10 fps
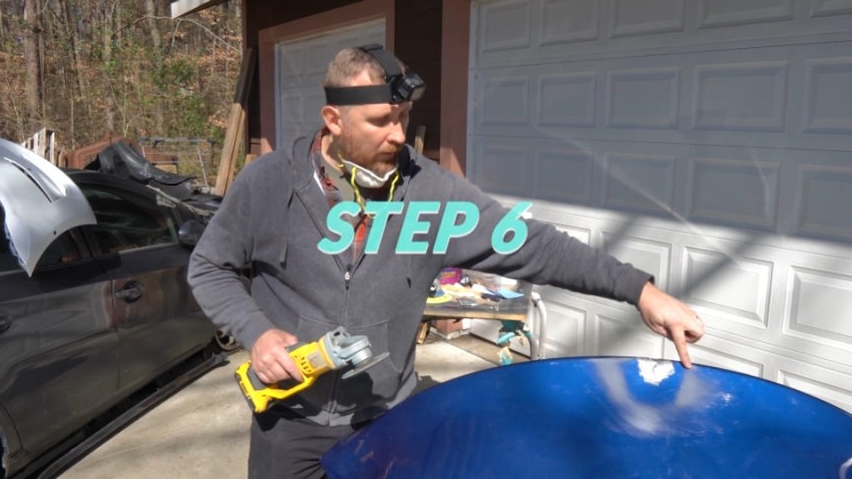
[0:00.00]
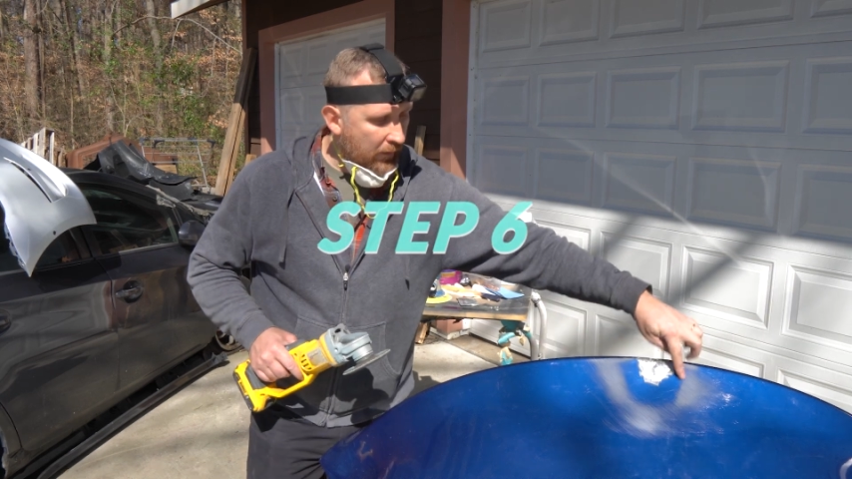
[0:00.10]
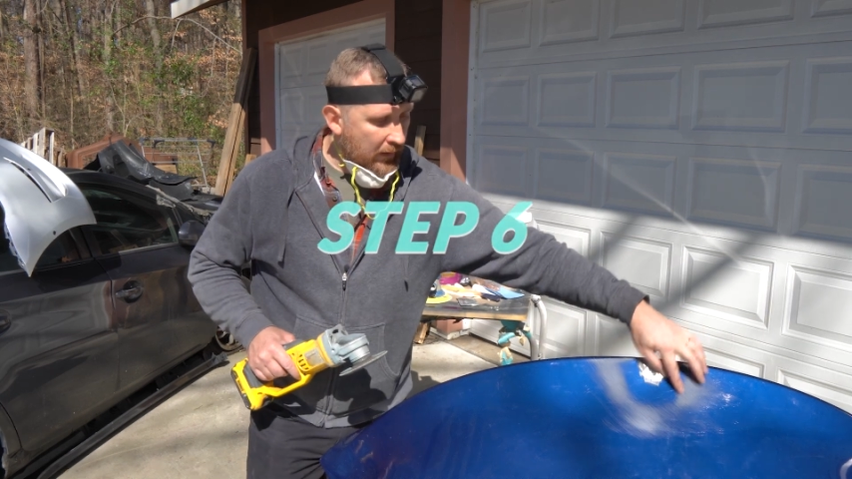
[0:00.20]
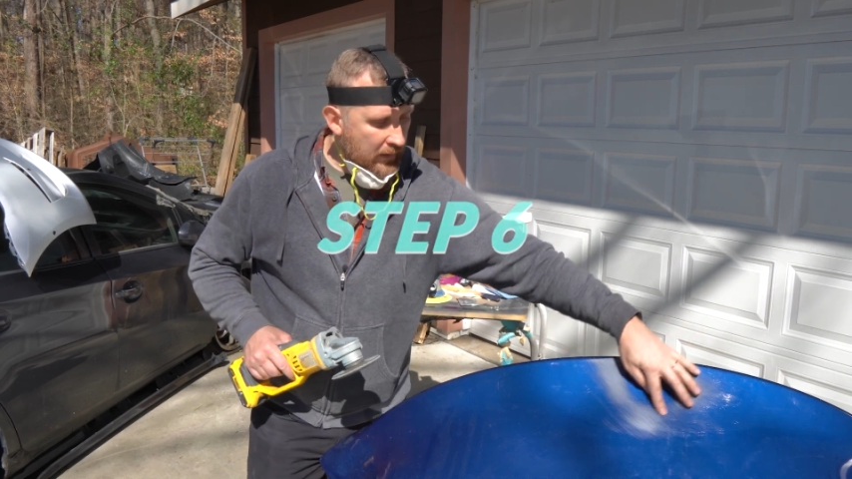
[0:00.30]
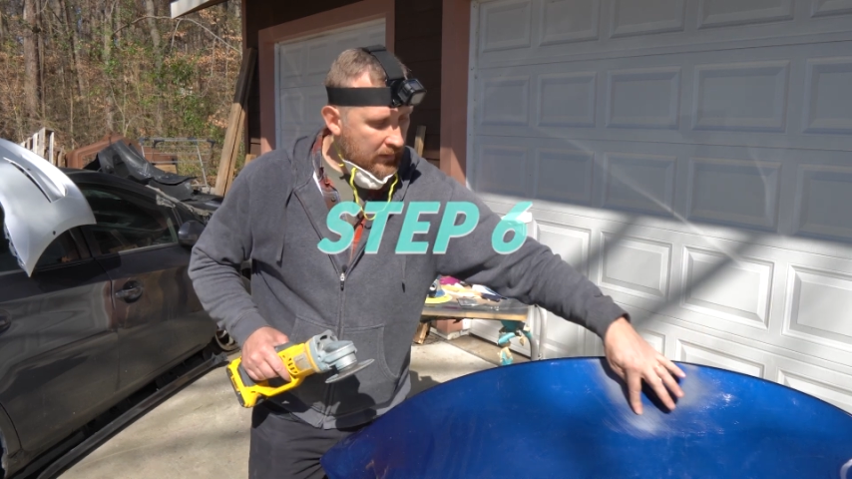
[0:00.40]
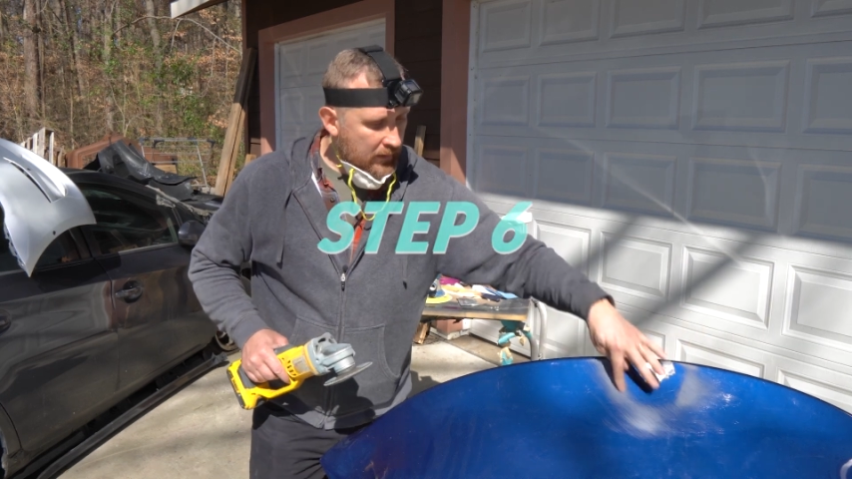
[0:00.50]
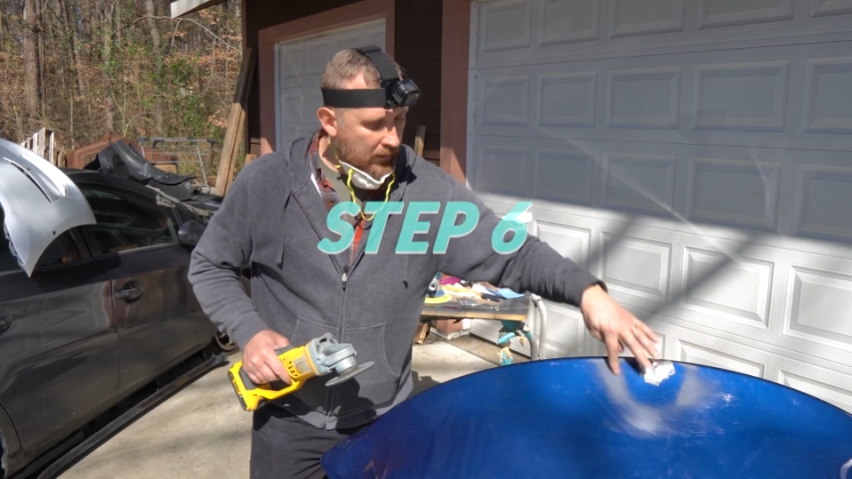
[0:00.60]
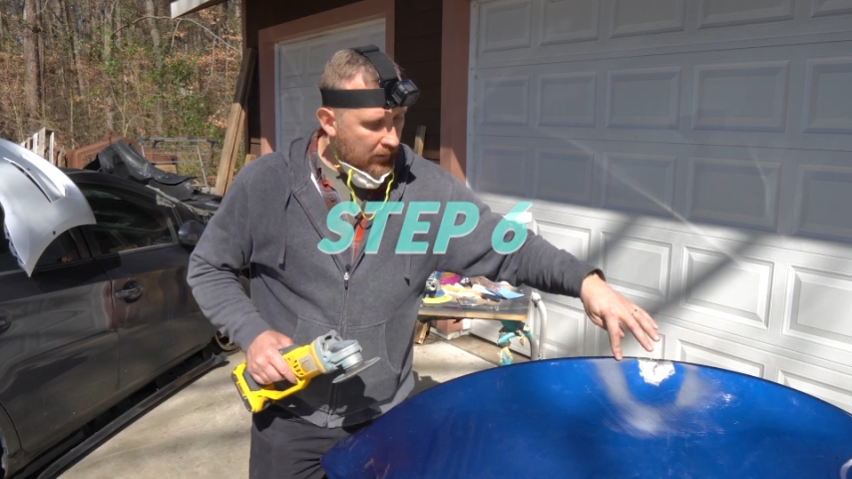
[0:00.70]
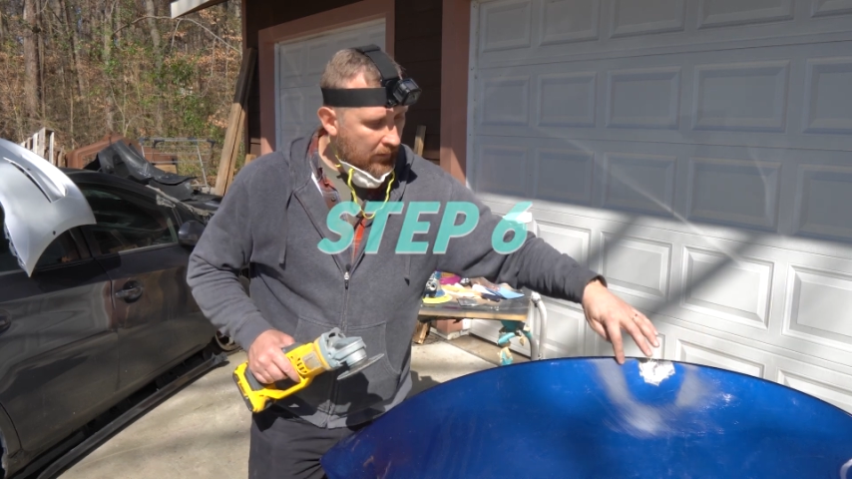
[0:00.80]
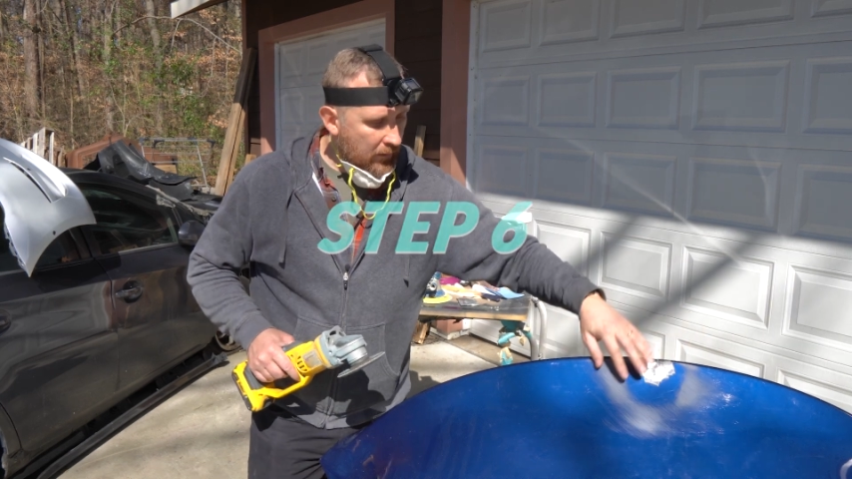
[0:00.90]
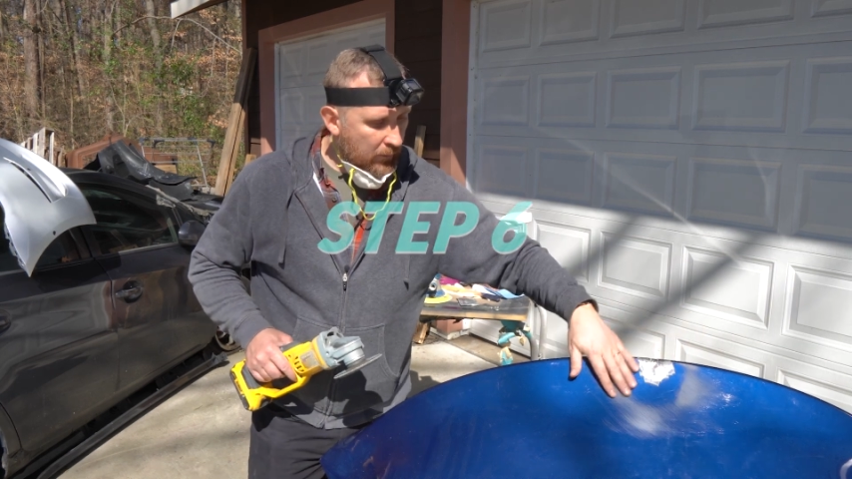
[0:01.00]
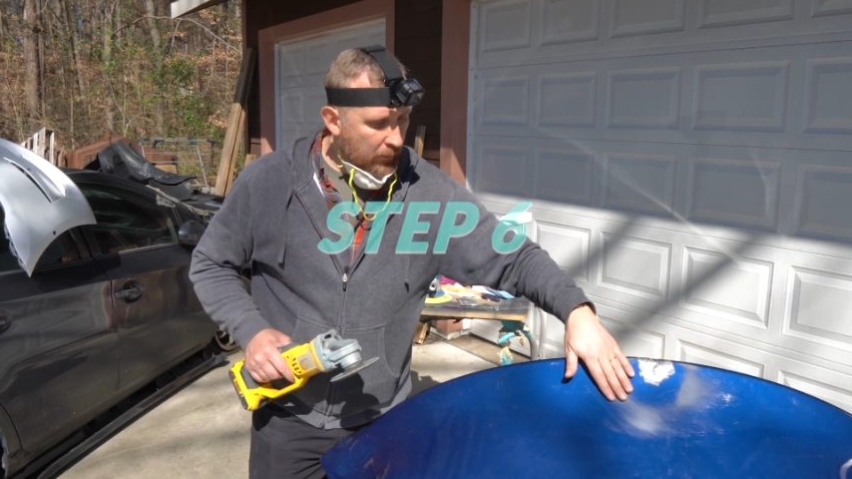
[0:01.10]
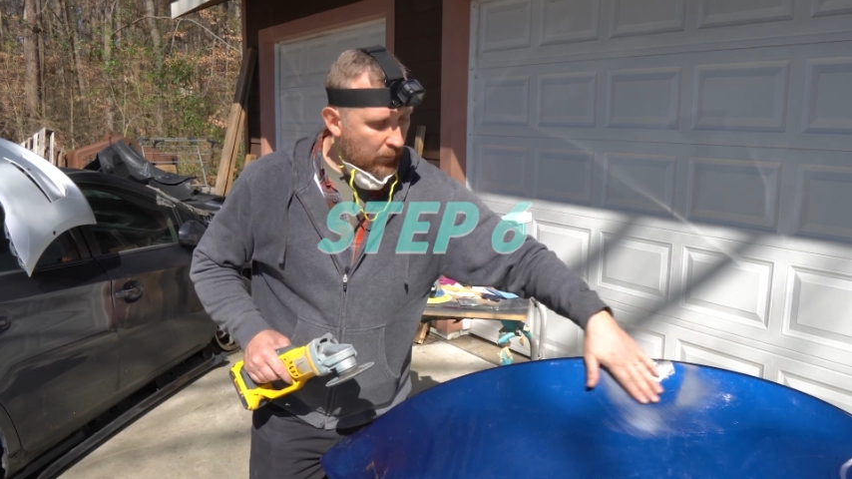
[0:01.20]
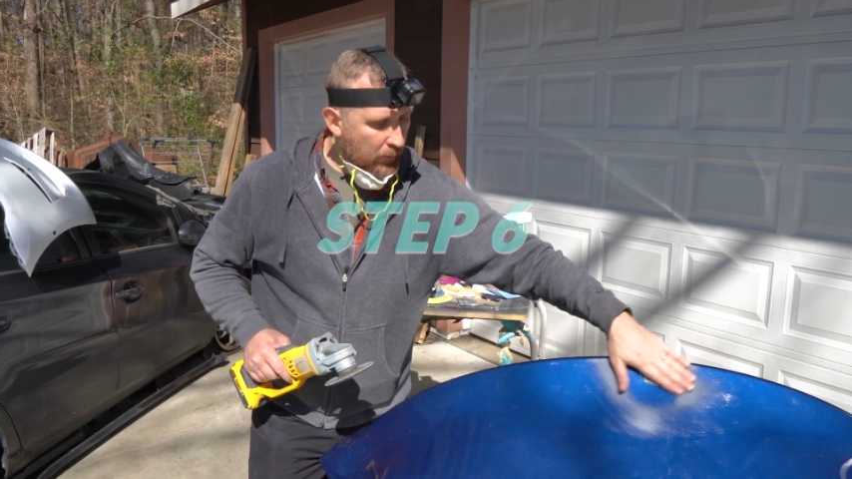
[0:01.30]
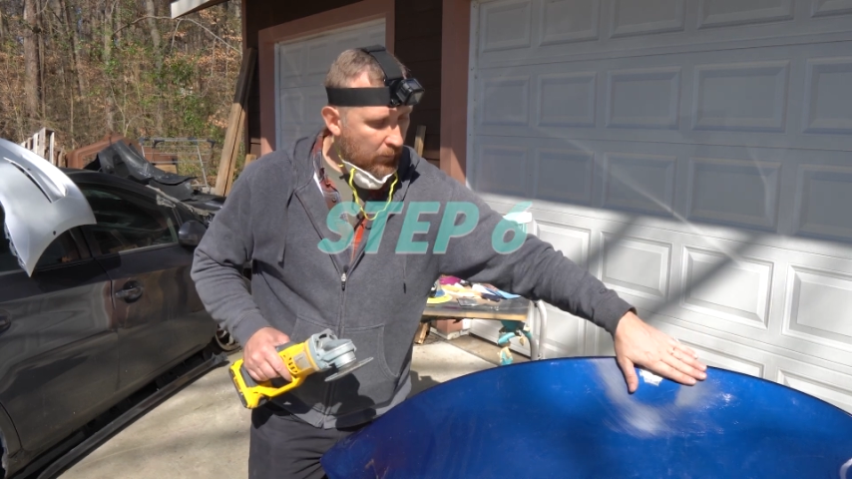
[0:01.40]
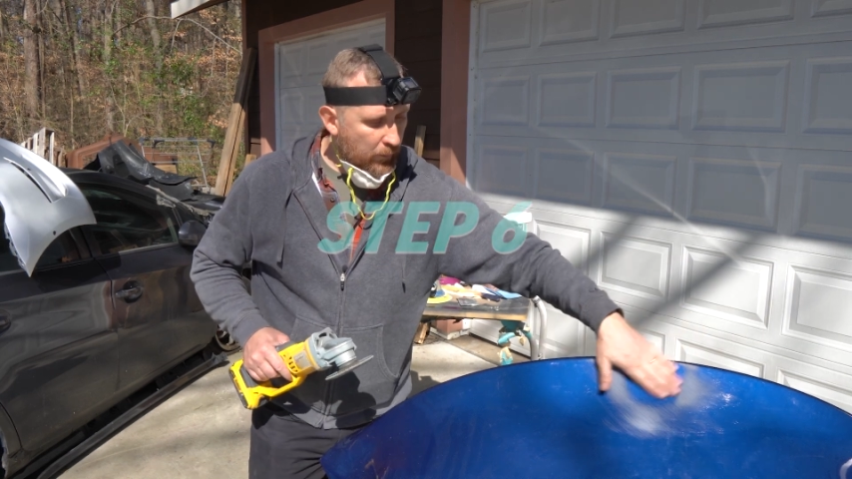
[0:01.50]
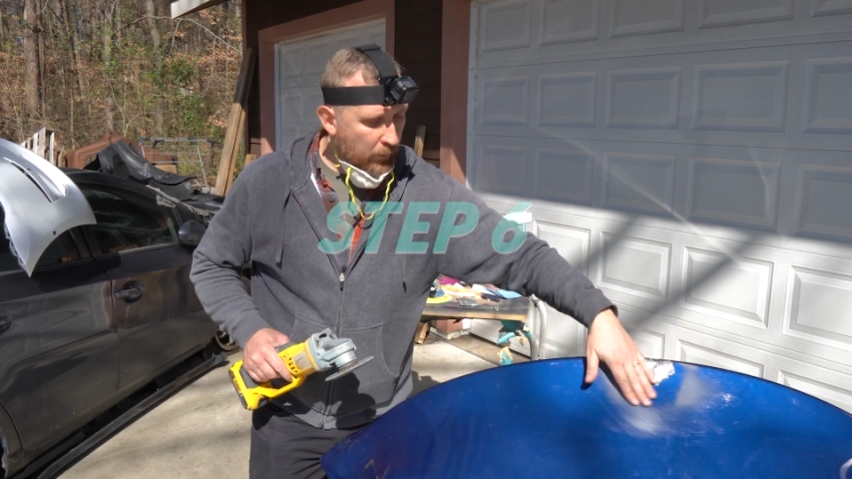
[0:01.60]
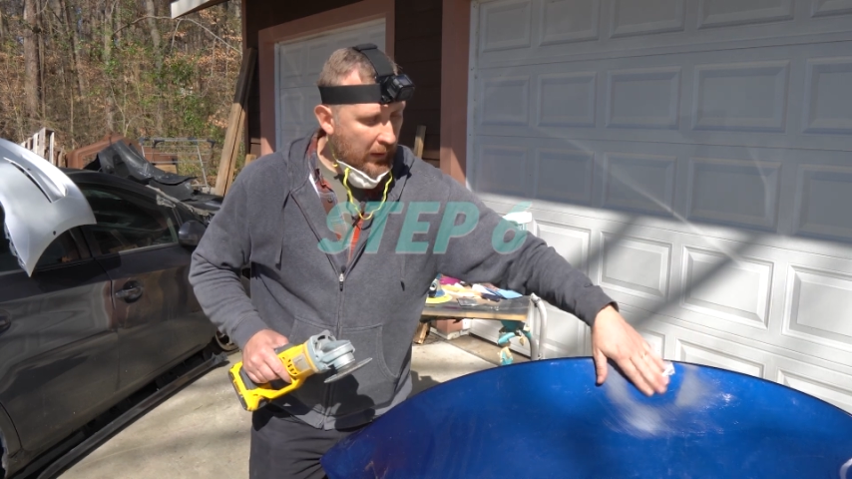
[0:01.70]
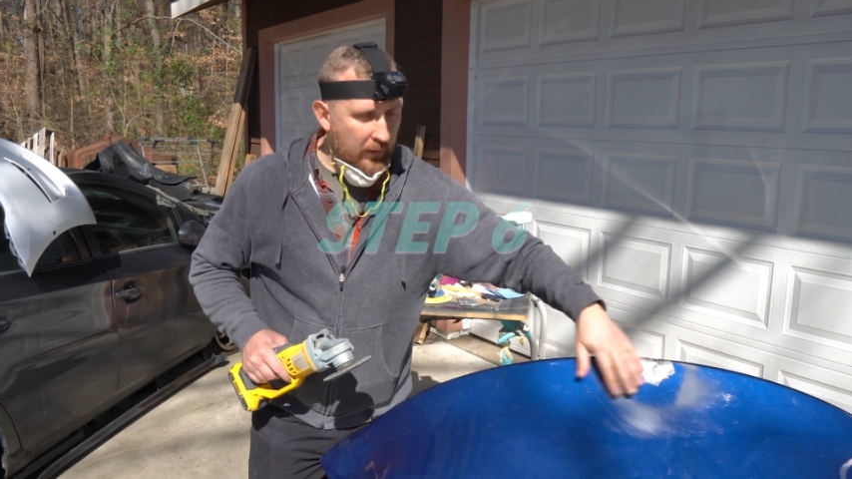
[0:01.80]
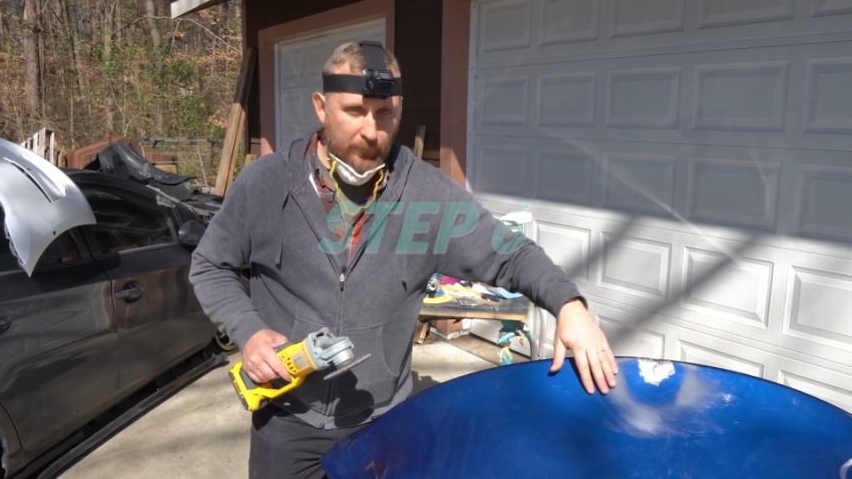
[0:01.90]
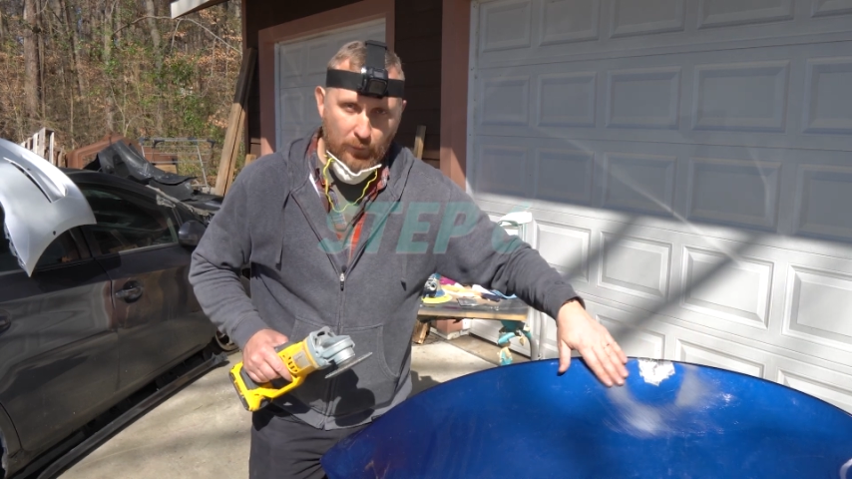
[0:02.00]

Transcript: this paint